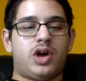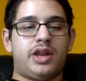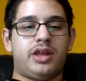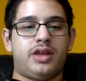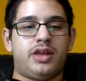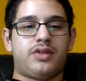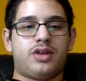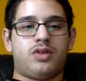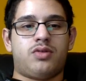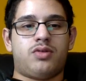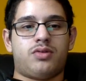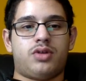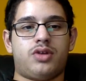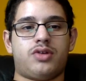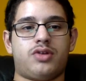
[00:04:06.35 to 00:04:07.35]

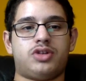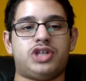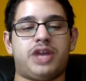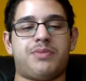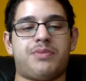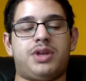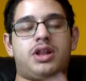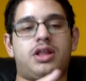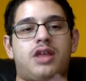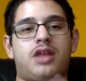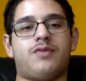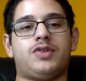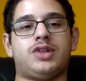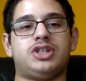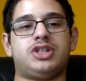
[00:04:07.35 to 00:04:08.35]
is our champion, and
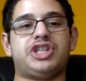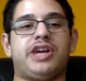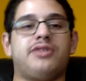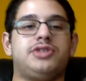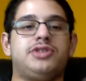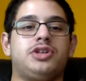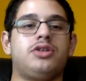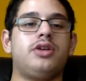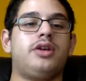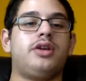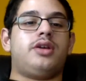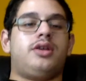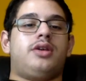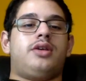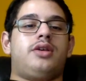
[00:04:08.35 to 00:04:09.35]
Neville's the challenger.
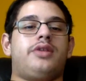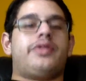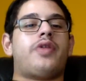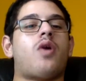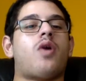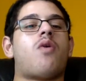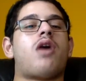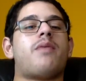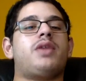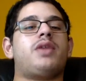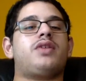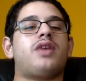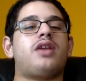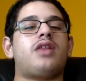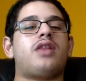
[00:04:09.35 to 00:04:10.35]
So I'm gonna
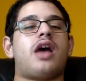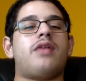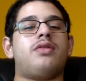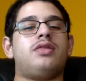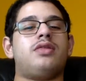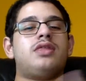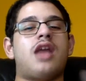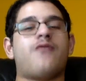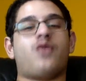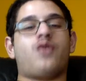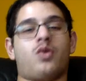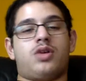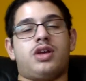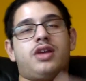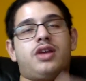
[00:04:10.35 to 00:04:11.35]
say that
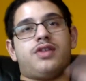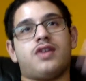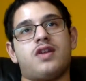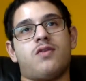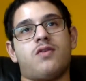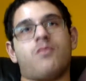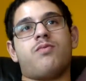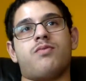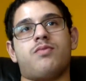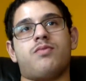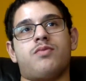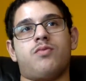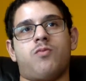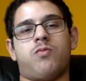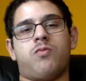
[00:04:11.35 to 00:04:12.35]
Neville is gonna
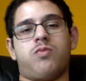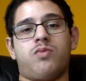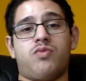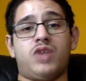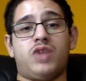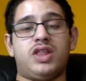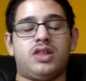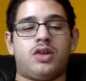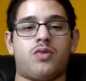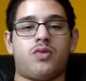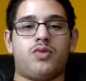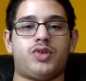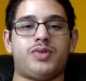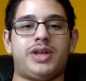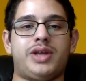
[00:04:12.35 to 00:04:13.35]
win the
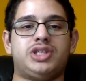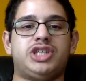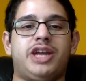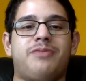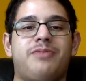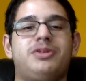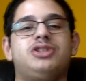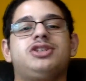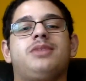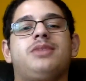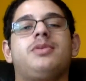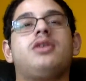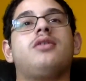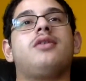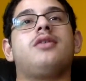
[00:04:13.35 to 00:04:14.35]
Cruiserweight Championship,
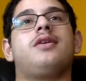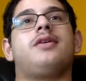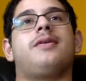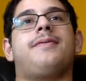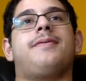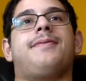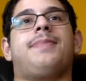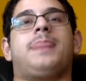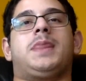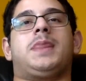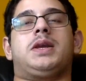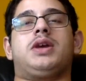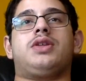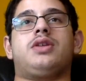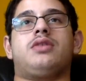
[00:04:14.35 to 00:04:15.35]

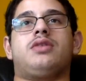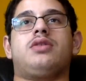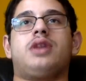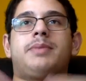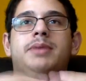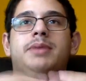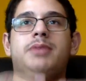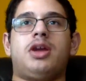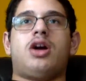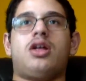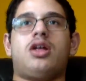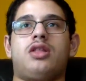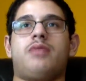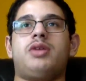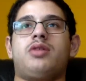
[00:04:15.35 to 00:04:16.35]
because let me be
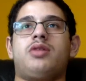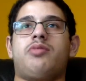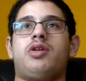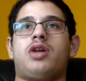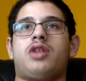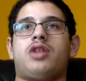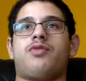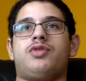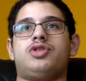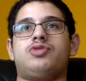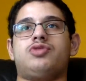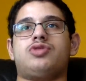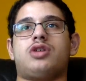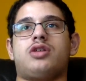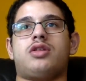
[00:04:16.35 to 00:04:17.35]
honest with
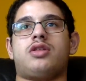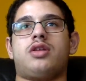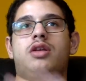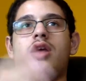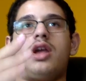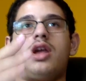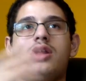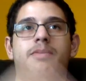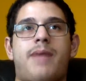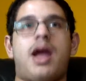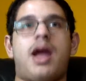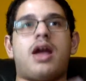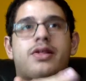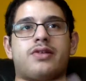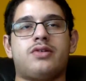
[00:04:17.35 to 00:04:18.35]
you. In the
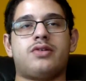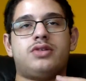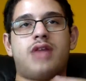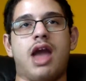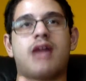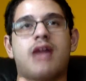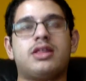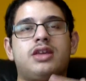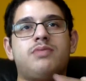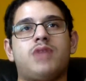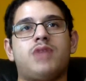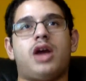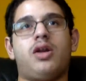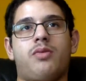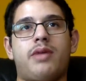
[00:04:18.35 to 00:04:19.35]
past
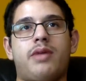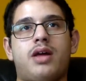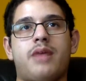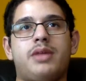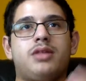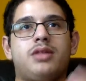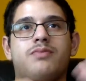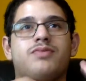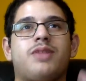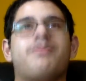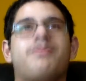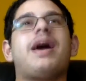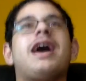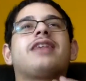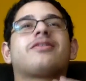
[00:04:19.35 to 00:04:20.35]
the
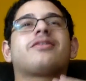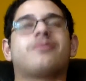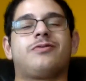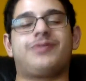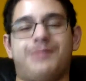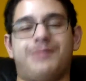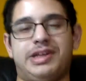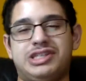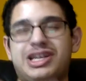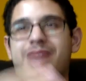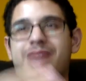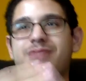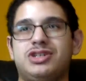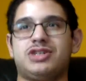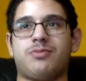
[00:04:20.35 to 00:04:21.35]
past Cruiserweight
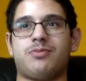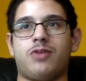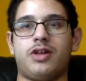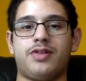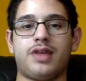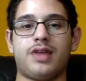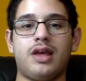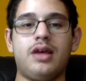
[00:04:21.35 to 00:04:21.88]
Championship runs